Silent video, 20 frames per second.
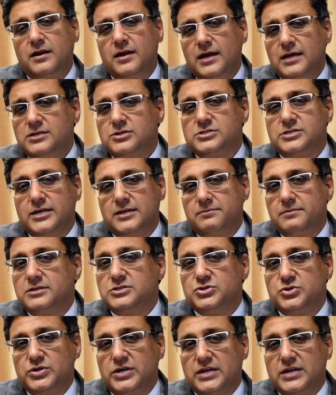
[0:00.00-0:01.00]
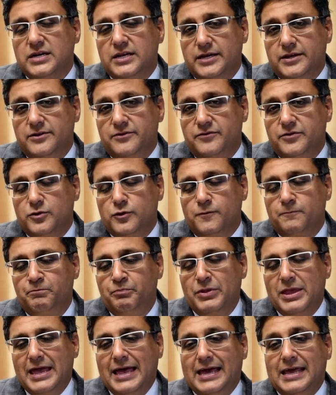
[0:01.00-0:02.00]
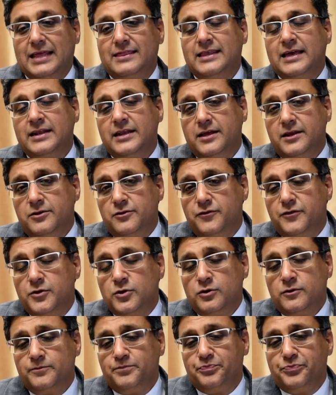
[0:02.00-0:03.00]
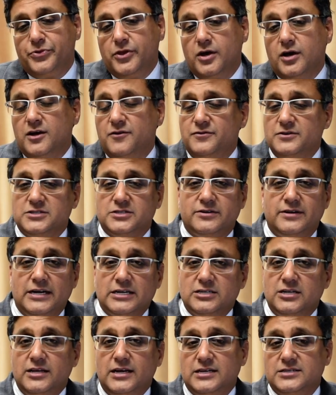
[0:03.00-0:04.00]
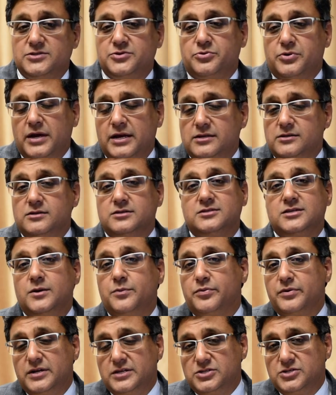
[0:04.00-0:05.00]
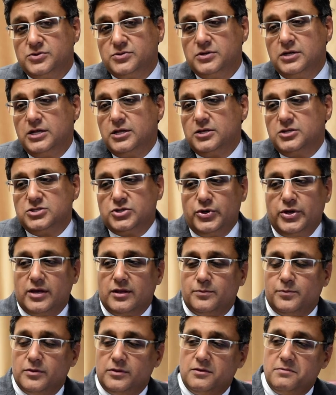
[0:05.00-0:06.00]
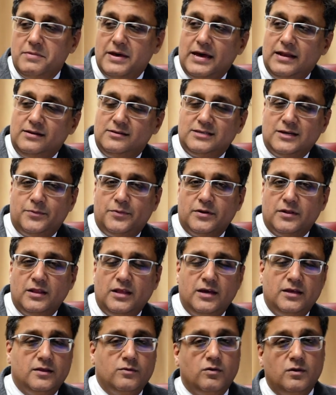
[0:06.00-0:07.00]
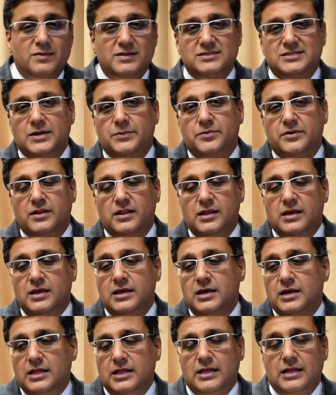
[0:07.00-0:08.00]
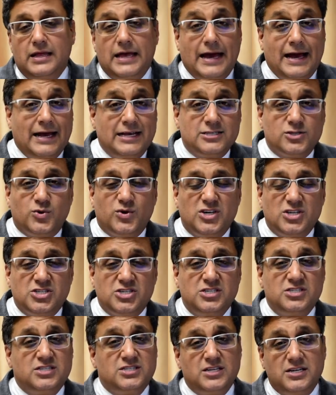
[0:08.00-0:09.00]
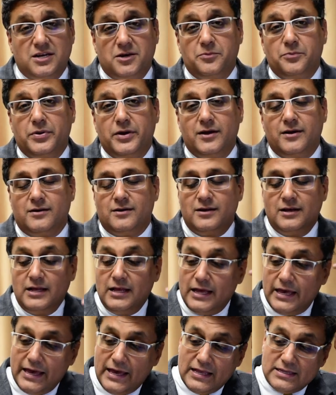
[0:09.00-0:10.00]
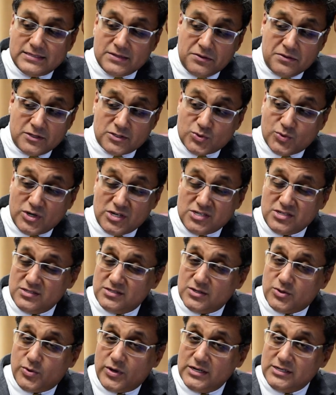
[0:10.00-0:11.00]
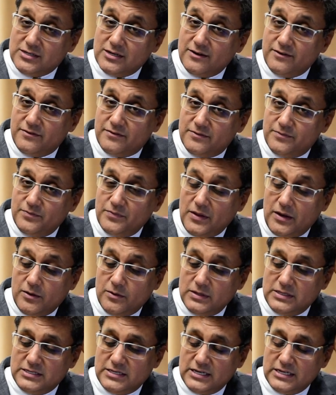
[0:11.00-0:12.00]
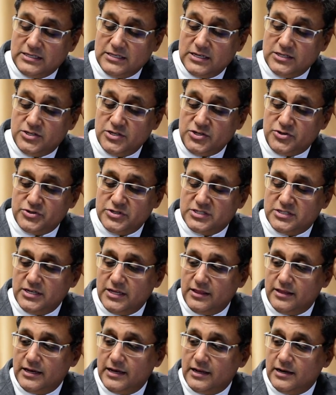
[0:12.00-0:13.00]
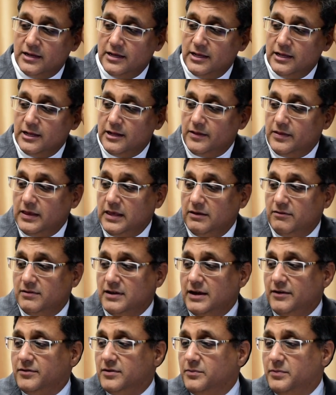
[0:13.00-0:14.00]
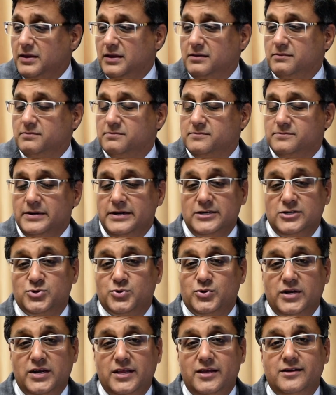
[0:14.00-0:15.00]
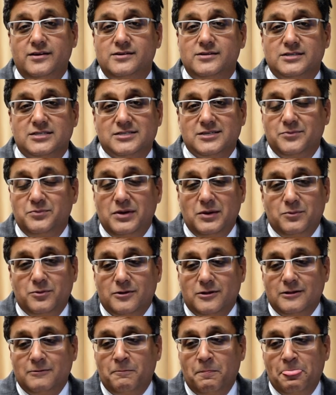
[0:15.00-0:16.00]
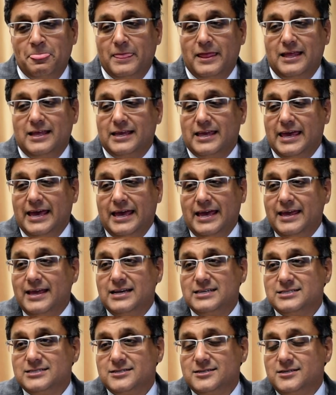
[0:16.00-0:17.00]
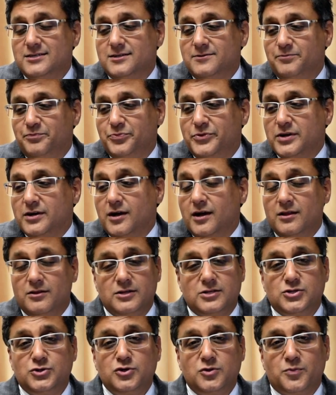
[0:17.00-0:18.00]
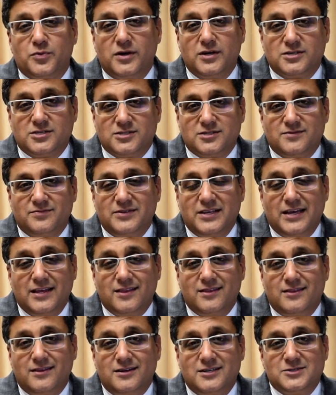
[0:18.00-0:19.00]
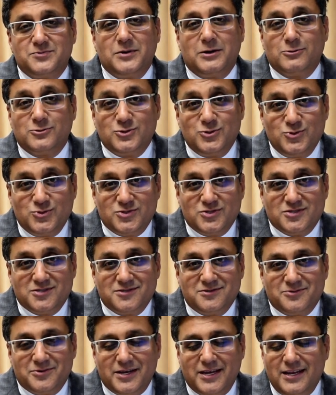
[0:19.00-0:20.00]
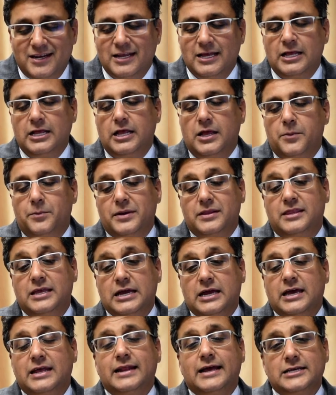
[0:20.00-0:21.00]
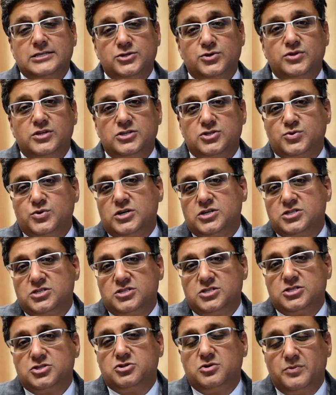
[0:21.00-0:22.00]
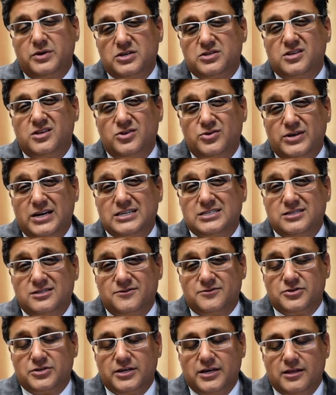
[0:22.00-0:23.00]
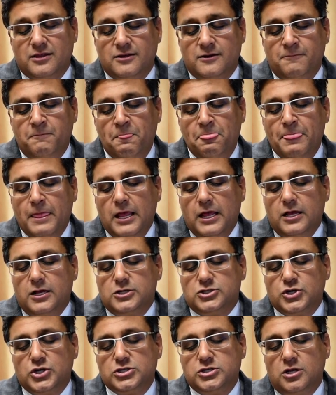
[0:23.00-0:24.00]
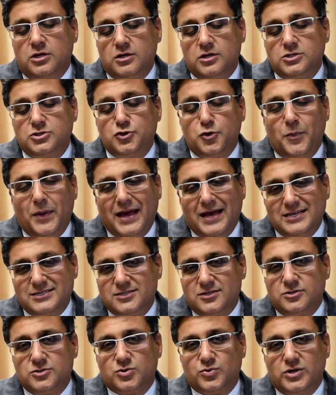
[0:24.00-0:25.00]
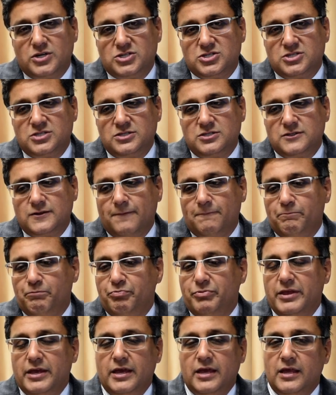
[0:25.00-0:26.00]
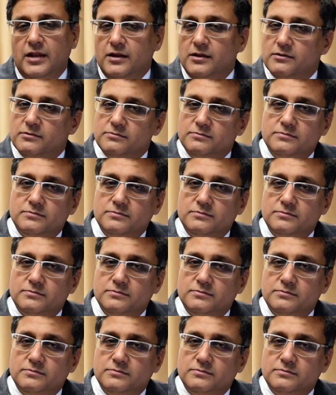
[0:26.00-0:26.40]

nine to 10 months, you get an interview. At that interview, the officer actually has the right to separate you. So he can put the man separately and the woman separately, ask questions, and then compare. And some of those questions are quite tough. You know, it's, it, it's interesting that even after being married 20 years, some people can't guess the, the color of the toothbrush that their spouse uses, right? But they can ask you these questions just to make that you guys live together. So as long as you pass those questions, then